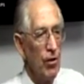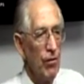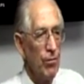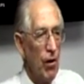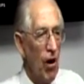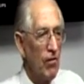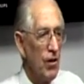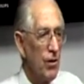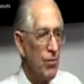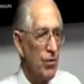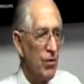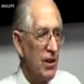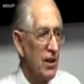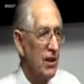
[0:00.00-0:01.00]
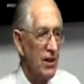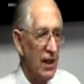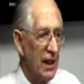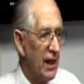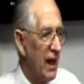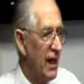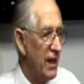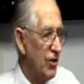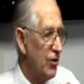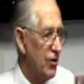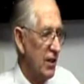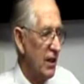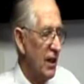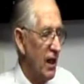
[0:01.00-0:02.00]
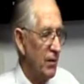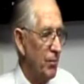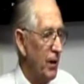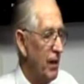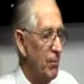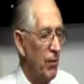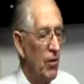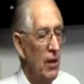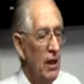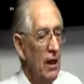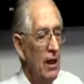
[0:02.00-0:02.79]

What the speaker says: of Proverbs with your teenagers or young people,